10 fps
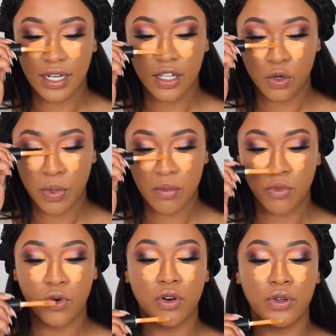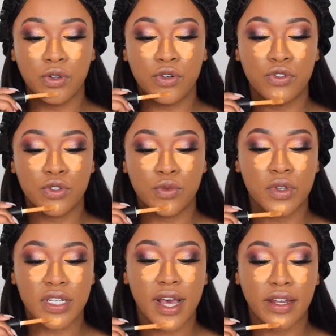little bit more neutral
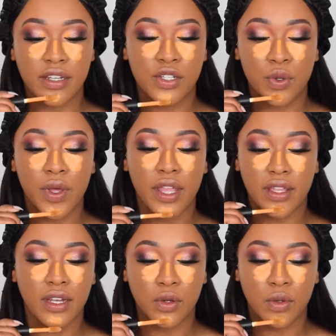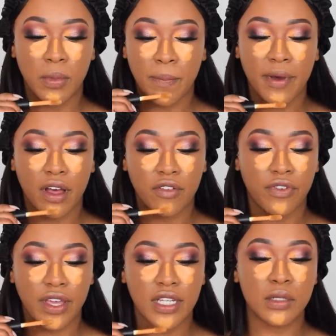was added to it, then it would be
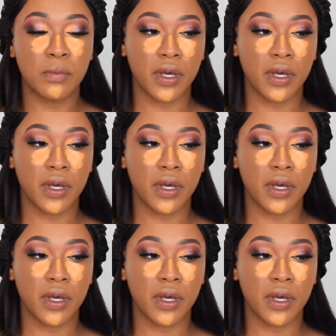perfect.